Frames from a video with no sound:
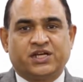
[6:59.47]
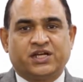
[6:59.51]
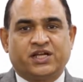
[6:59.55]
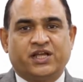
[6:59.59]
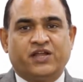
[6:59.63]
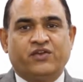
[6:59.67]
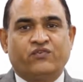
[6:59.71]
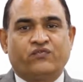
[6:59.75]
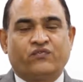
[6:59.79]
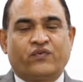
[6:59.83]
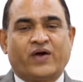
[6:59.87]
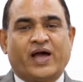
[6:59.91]

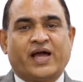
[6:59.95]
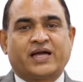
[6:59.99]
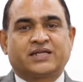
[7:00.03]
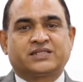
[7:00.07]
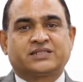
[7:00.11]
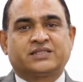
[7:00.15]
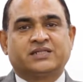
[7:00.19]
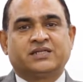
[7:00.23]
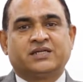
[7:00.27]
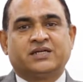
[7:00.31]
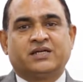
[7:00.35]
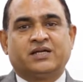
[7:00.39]
In
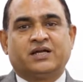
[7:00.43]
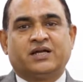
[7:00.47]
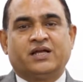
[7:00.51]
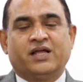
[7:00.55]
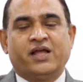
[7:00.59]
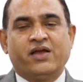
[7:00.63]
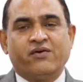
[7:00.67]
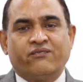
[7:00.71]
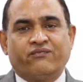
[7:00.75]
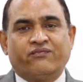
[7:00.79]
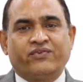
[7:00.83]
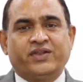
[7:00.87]
fact,
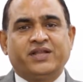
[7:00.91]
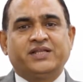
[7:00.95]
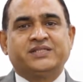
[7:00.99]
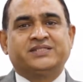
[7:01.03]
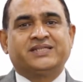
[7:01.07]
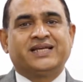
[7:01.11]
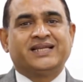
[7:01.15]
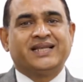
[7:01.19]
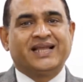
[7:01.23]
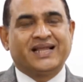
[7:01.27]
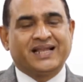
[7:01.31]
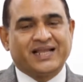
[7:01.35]
every
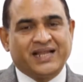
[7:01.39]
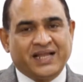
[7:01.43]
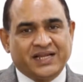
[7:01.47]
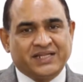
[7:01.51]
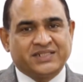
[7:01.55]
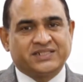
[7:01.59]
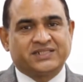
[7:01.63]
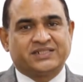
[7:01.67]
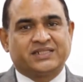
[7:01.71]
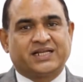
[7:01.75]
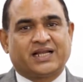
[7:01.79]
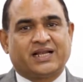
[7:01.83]

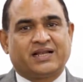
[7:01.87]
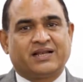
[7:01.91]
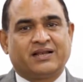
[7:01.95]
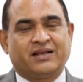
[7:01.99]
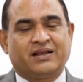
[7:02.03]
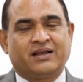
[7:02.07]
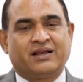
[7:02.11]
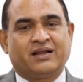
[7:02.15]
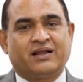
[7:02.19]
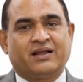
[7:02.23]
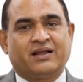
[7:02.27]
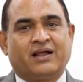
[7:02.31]
generation
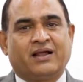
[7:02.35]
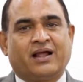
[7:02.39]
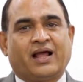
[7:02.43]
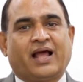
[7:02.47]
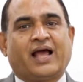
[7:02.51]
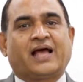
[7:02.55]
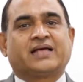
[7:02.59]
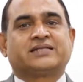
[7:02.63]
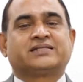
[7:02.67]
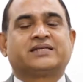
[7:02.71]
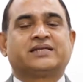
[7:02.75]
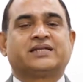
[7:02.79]

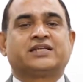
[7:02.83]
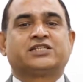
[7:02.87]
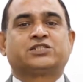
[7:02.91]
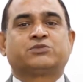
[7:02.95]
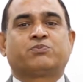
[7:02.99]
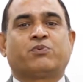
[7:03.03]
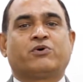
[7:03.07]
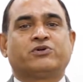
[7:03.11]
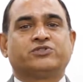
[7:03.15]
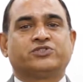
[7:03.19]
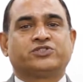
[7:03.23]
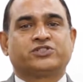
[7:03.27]
has a
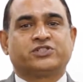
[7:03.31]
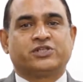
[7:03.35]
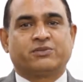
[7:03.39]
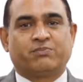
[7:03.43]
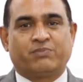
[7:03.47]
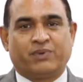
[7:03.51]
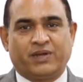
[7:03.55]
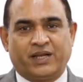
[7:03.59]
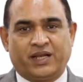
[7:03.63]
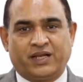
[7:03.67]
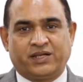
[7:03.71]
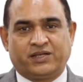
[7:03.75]

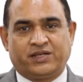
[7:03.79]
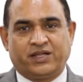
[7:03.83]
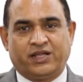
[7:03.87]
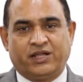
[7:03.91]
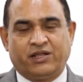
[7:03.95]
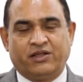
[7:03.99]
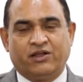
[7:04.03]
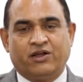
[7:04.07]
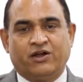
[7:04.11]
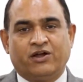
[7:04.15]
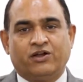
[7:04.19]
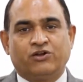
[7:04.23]

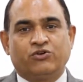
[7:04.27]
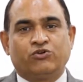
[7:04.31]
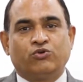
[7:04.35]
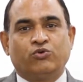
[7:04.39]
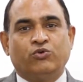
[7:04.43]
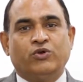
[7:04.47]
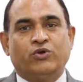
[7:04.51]
responsibility to